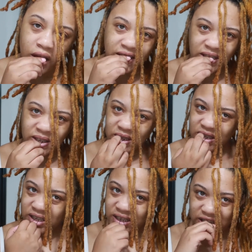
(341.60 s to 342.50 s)
I don't
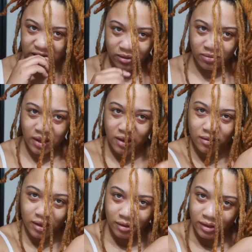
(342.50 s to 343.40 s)
think this, I don't
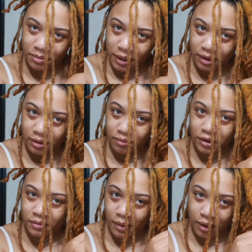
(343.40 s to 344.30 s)
know,
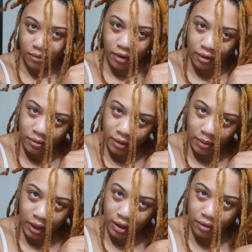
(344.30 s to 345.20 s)
this might work. It
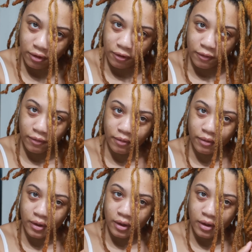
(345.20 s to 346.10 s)
might not though.
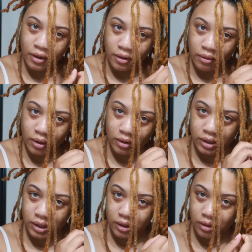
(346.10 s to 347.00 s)
We're gonna
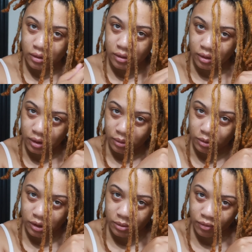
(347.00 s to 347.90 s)
see. I'm gonna
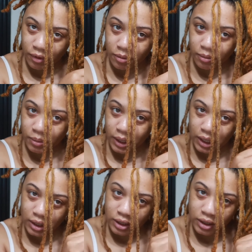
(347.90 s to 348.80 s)
just rub a
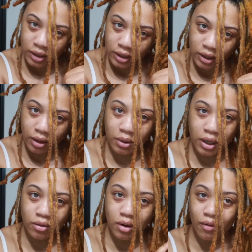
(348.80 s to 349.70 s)
band on it. And I'm
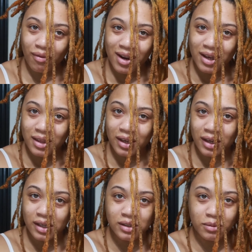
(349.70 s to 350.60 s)
not doing it right at the
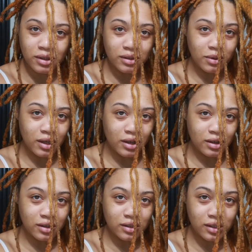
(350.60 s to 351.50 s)
ends because my
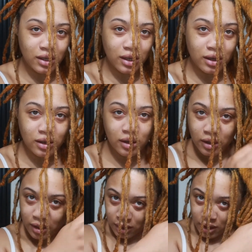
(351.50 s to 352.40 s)
hair is like
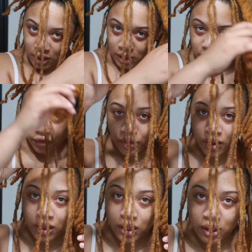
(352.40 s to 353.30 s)

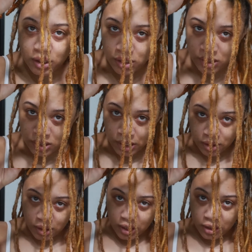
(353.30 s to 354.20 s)
different lengths down
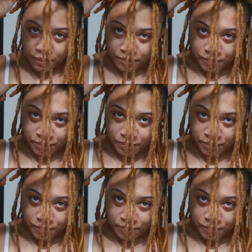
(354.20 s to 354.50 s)
there.